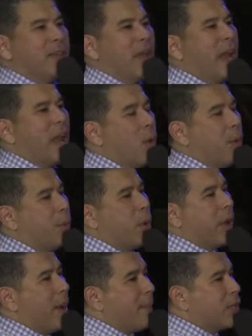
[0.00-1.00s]
God, I will
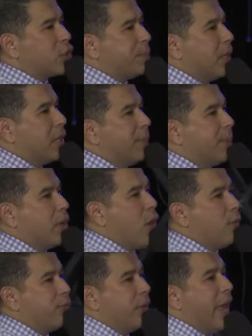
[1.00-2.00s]
pour out my Spirit upon
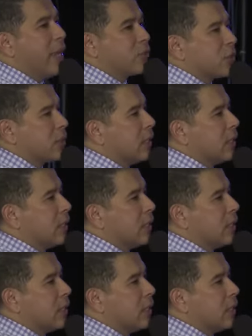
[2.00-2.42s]
all flesh